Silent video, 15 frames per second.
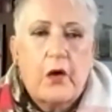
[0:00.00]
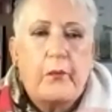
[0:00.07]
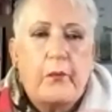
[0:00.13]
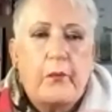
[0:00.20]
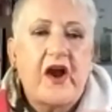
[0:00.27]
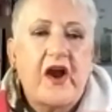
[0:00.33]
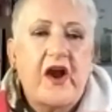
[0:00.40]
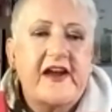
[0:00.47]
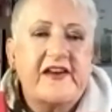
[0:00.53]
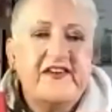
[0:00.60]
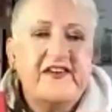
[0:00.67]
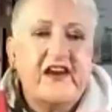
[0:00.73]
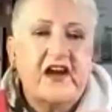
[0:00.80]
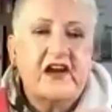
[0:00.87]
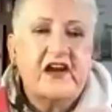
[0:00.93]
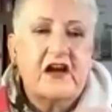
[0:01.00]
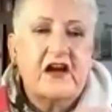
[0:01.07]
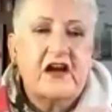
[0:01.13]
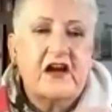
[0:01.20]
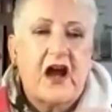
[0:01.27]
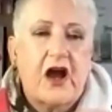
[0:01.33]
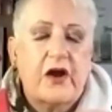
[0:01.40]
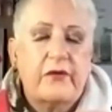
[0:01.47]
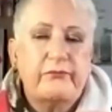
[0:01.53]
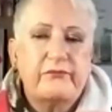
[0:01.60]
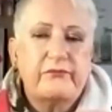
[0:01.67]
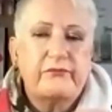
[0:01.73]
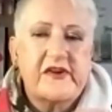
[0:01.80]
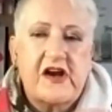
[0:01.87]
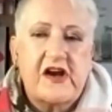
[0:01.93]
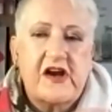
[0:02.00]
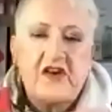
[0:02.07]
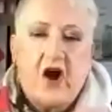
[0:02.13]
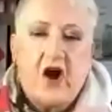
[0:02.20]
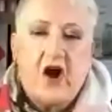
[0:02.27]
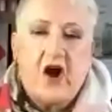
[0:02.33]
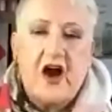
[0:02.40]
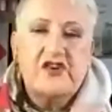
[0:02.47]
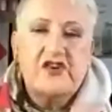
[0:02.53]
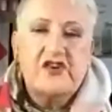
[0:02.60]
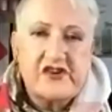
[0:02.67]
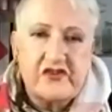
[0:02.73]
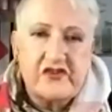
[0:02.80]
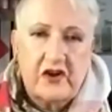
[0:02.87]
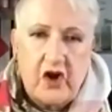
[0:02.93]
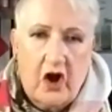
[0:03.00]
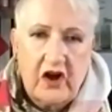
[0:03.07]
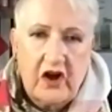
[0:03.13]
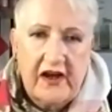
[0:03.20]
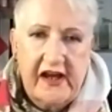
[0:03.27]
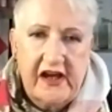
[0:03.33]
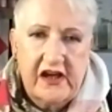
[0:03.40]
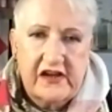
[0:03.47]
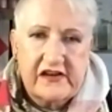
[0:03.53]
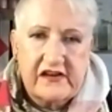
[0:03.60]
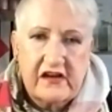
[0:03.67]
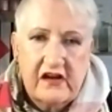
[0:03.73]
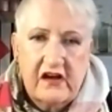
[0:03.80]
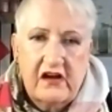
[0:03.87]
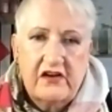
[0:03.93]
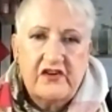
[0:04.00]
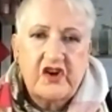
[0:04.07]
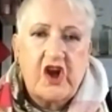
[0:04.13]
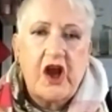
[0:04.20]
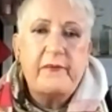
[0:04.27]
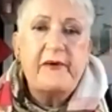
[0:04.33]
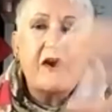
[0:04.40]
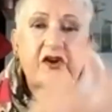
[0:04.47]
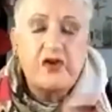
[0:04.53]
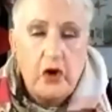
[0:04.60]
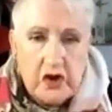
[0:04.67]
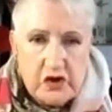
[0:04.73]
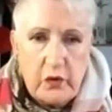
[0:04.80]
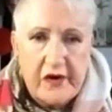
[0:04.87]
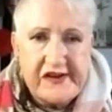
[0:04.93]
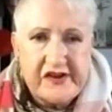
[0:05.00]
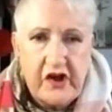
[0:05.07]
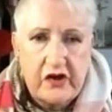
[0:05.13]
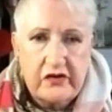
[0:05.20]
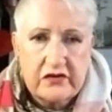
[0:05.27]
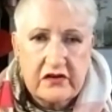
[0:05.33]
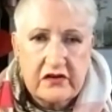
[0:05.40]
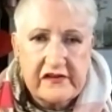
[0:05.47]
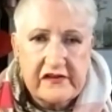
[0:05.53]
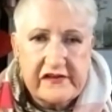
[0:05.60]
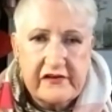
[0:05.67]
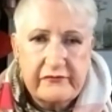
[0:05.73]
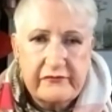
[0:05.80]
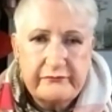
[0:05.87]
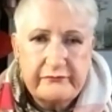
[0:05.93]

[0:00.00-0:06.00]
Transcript: we are getting um, several of our industrial colleagues to come and talk to our students